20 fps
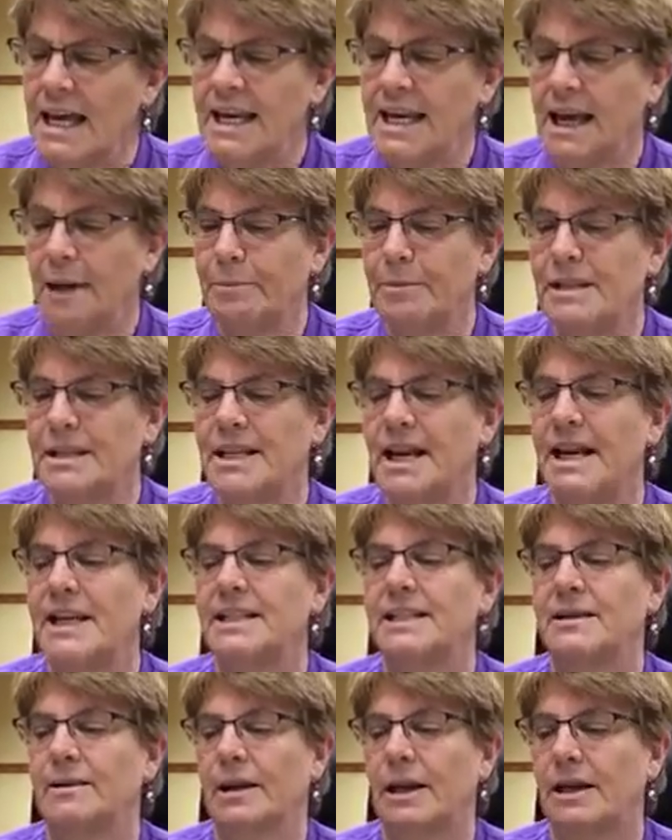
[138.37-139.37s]
Now
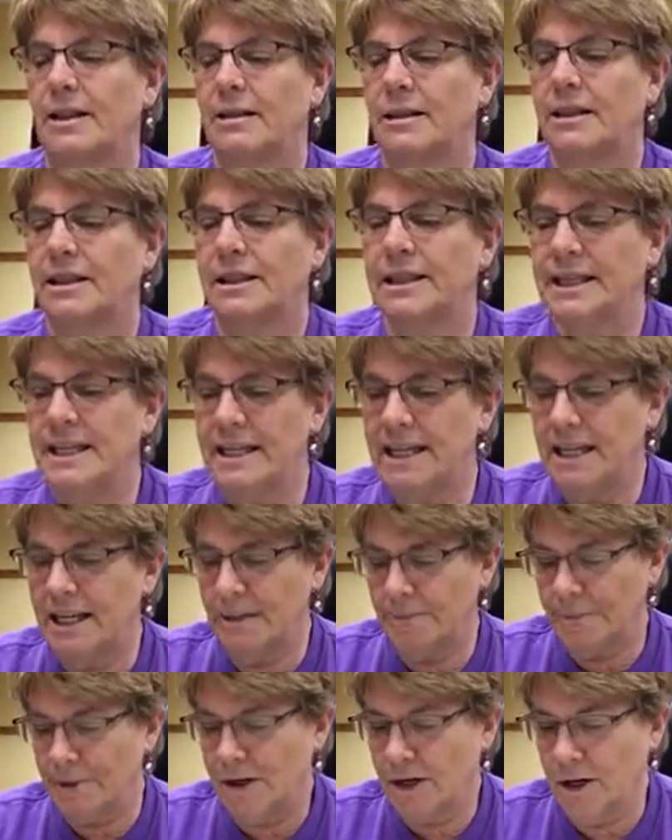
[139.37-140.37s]
besides cleaning
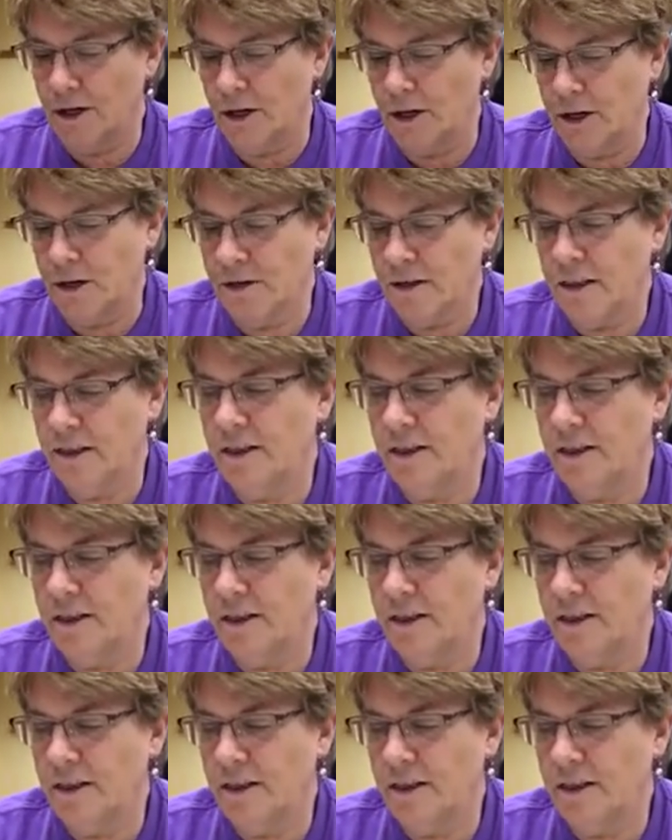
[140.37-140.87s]
up the earth,